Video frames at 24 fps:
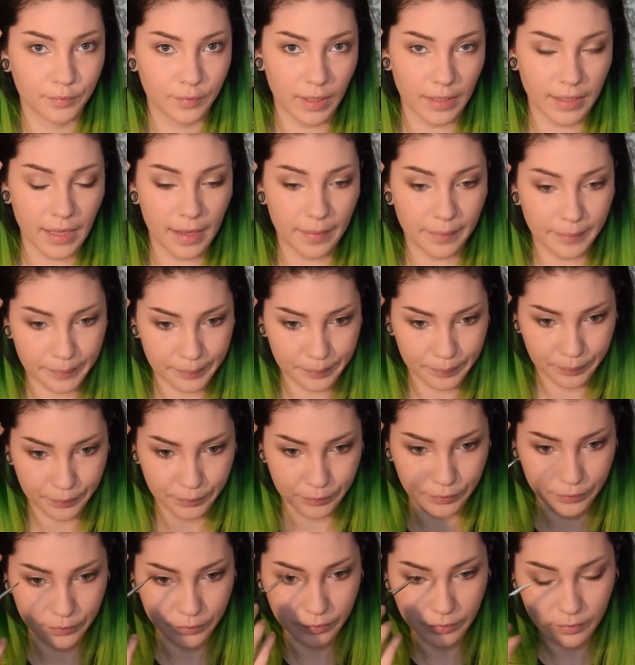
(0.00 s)
Like that.
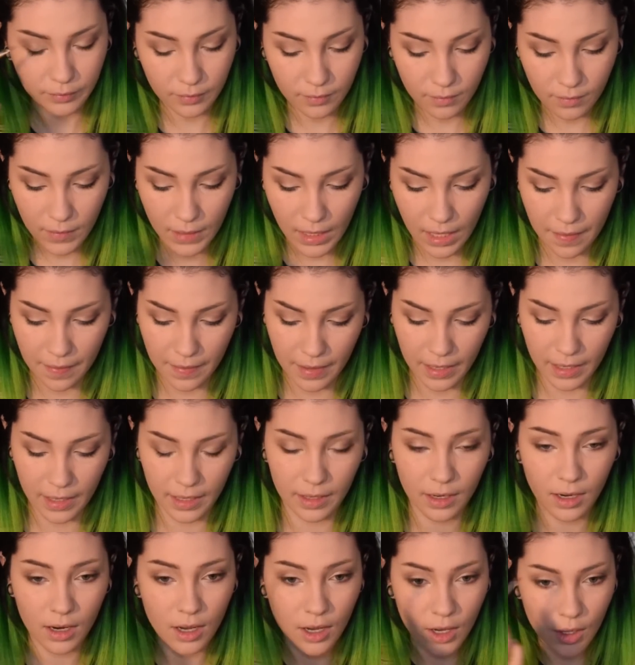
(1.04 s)
And then
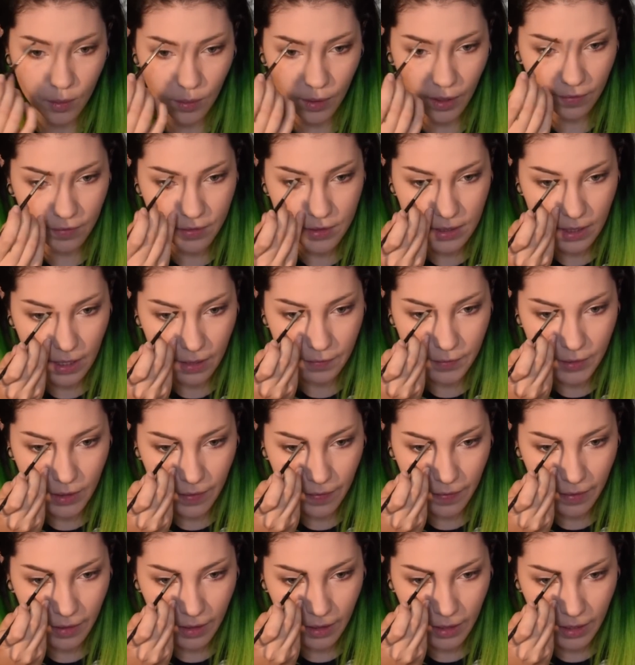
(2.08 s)
whatever's left on
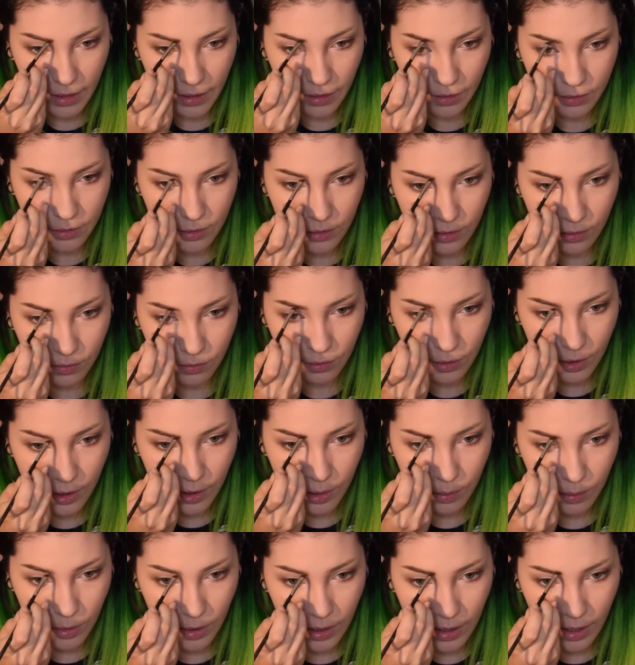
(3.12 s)
there, I go to the front of the
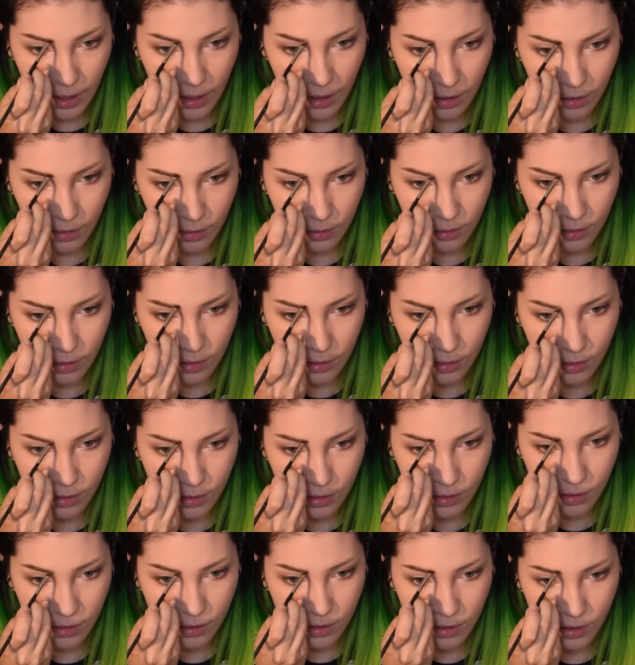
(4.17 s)
brow
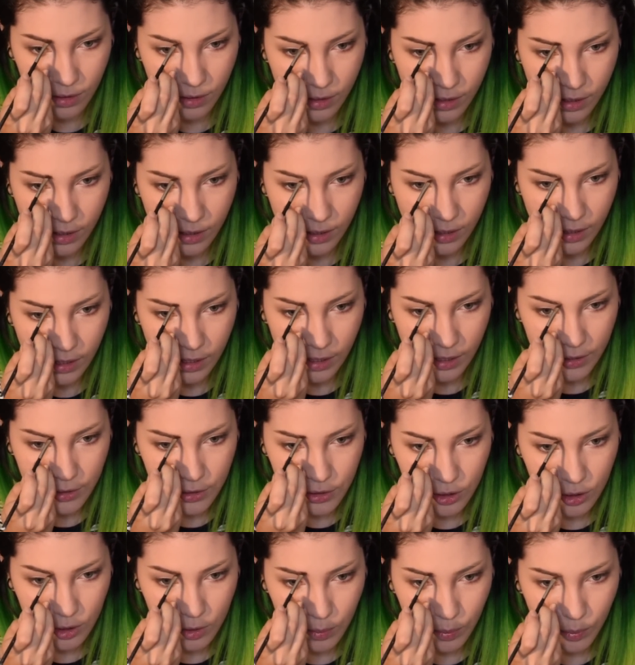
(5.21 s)
and
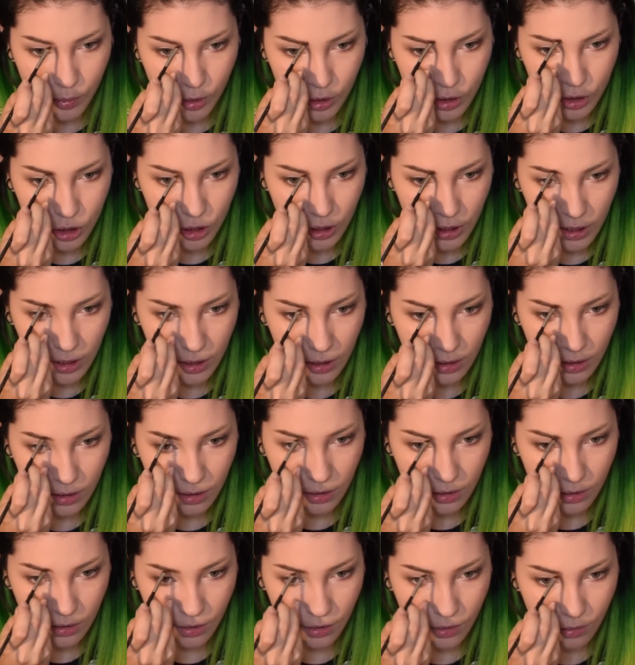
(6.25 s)
just push it
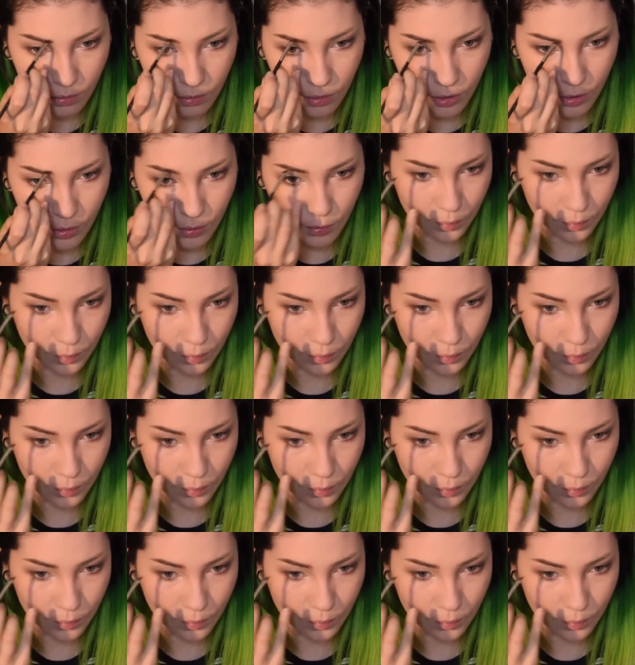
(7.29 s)
through.